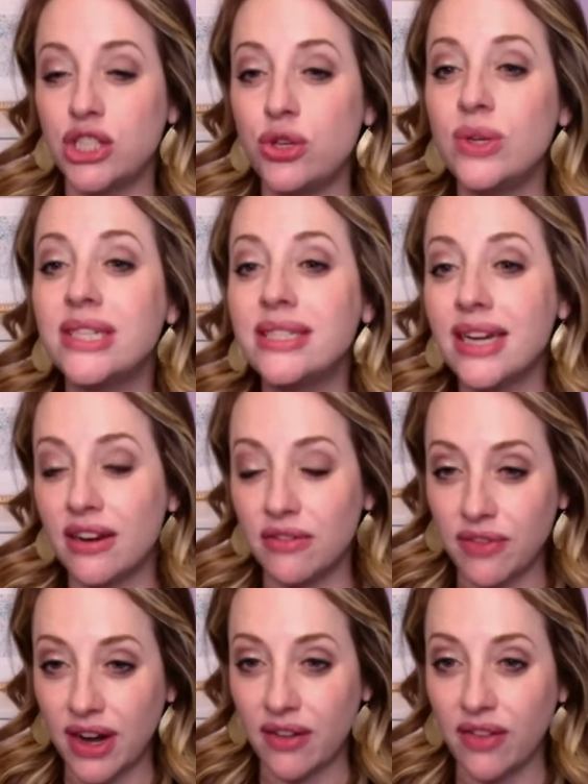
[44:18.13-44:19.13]
So you can stay
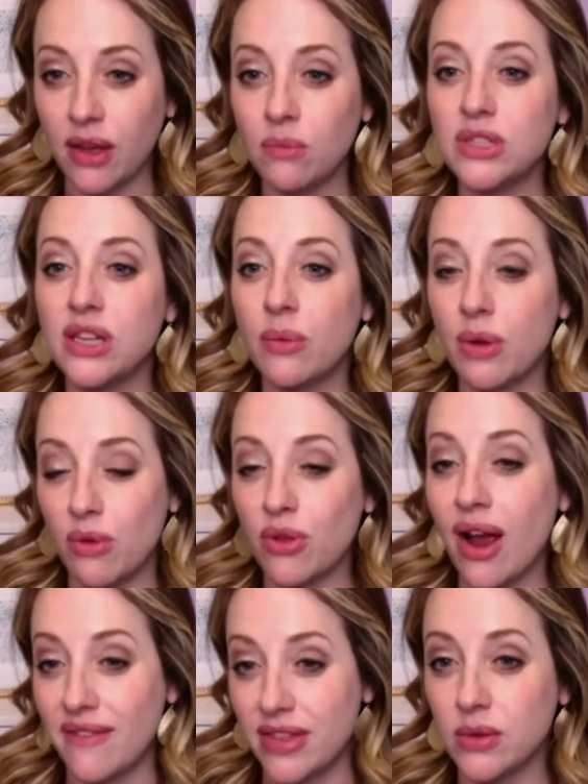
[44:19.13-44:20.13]
in front of them. So that way, when
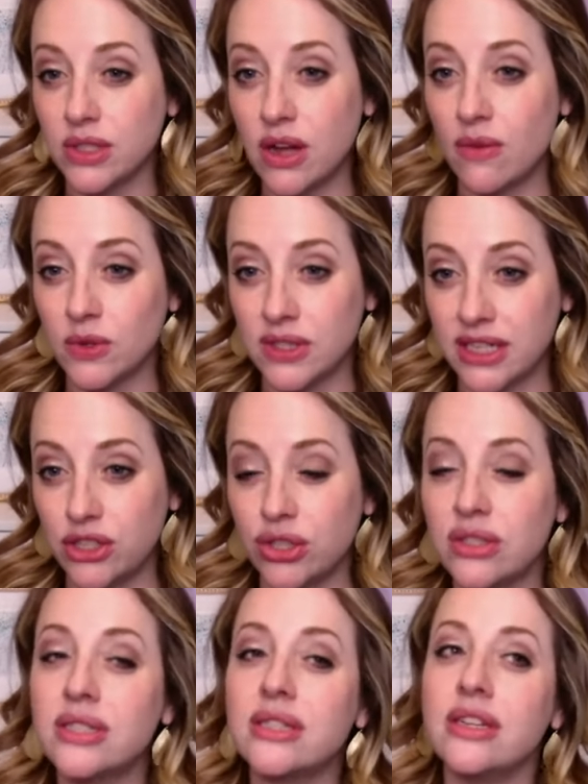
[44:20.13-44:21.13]
they're having those
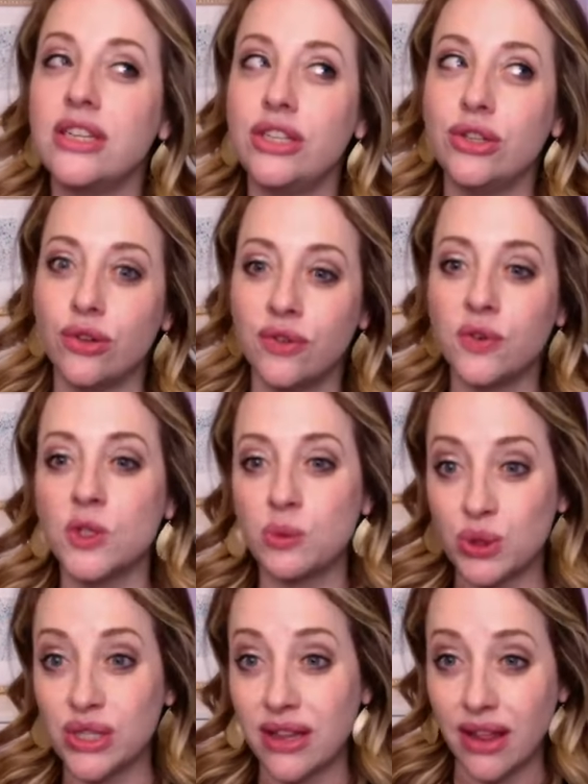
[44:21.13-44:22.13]
conversations, you're the
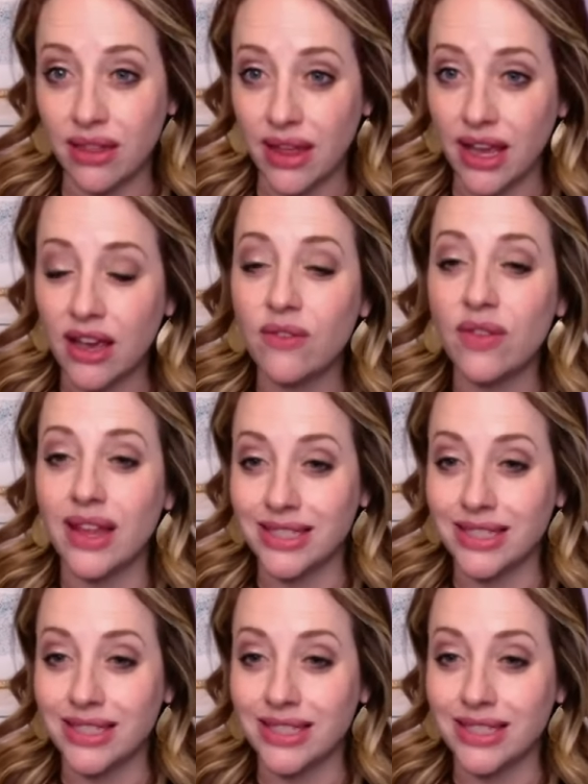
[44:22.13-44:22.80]
first person they think of.